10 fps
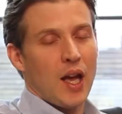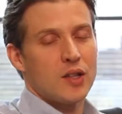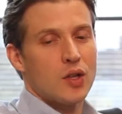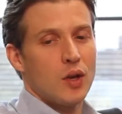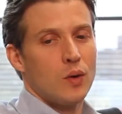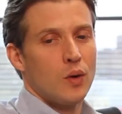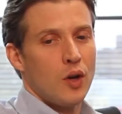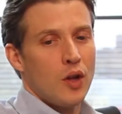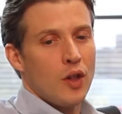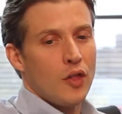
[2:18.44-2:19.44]
And so
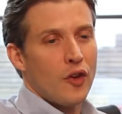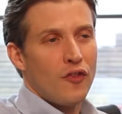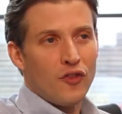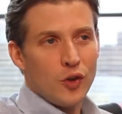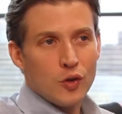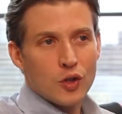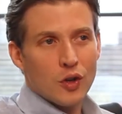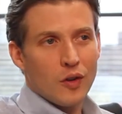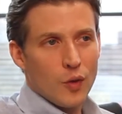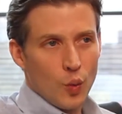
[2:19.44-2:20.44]
the
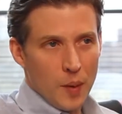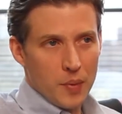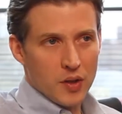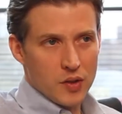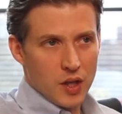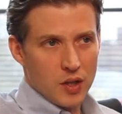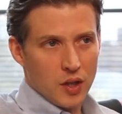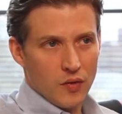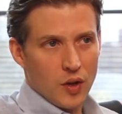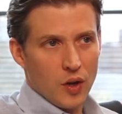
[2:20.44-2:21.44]
future of the
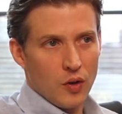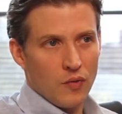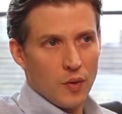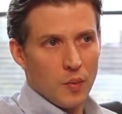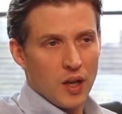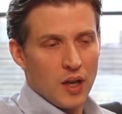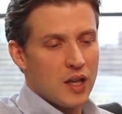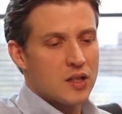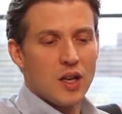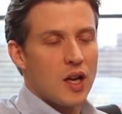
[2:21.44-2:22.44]
weaponization of code for me
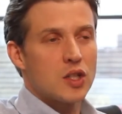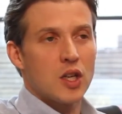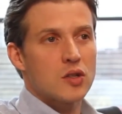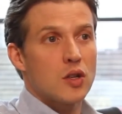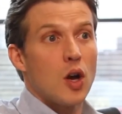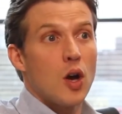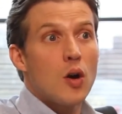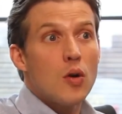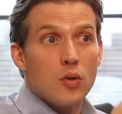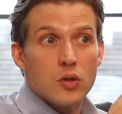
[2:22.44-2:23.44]
is not just,
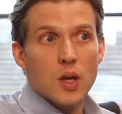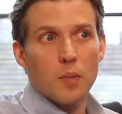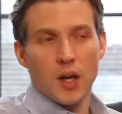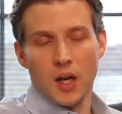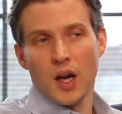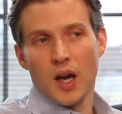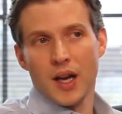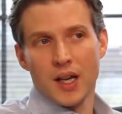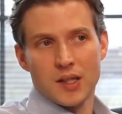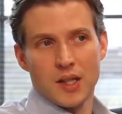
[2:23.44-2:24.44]
oh, somebody got
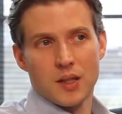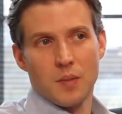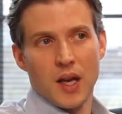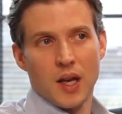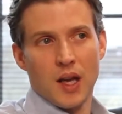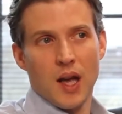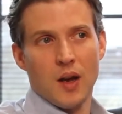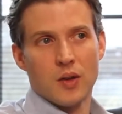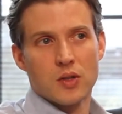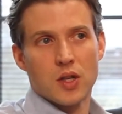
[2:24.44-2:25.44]
access to my
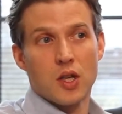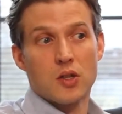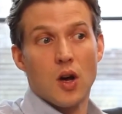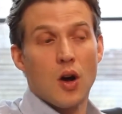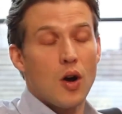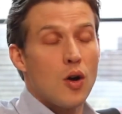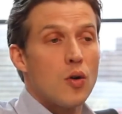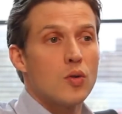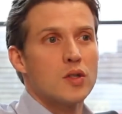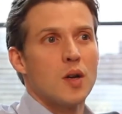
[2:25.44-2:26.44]
accounts. It's,
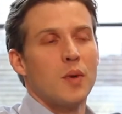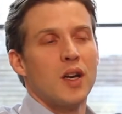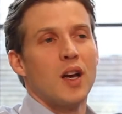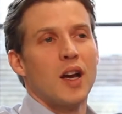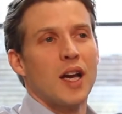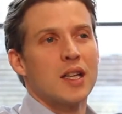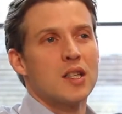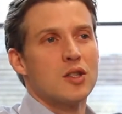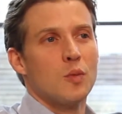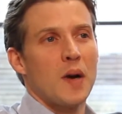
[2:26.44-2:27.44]
oh, somebody got
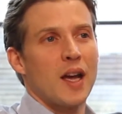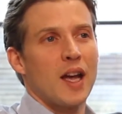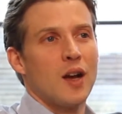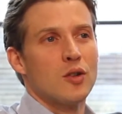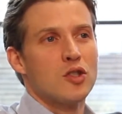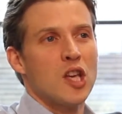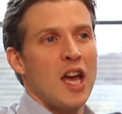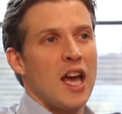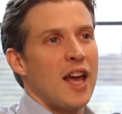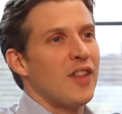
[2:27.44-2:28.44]
access to my accounts
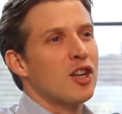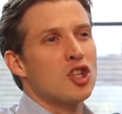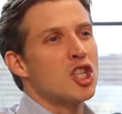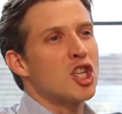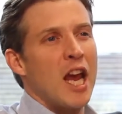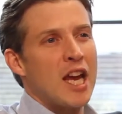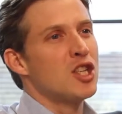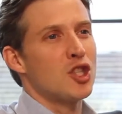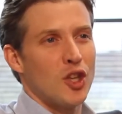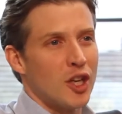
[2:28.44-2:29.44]
and they actually
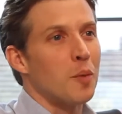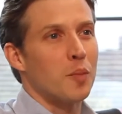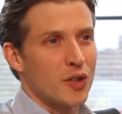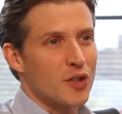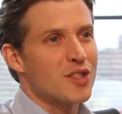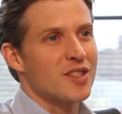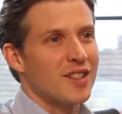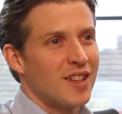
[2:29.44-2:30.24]
changed the numbers.